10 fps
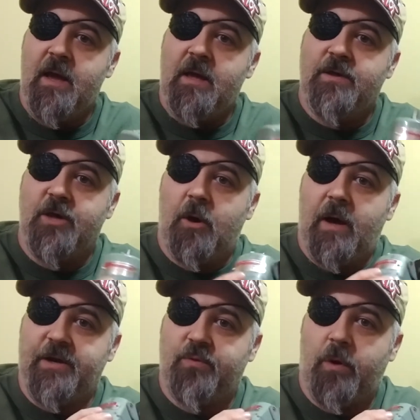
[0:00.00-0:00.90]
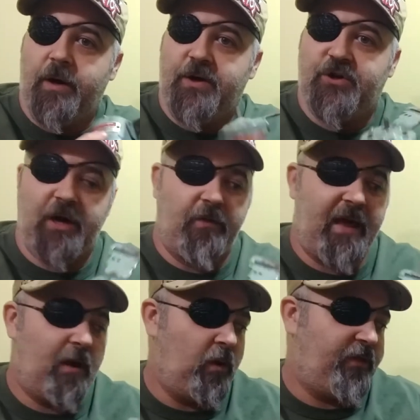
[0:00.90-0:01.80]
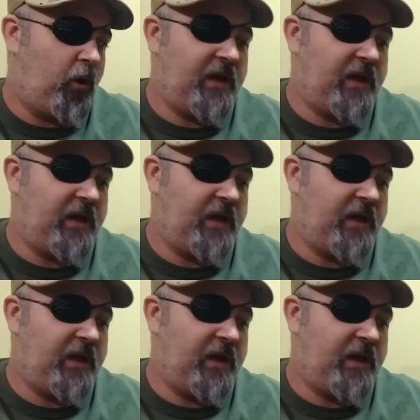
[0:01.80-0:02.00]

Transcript: So I just wanted to share that with you.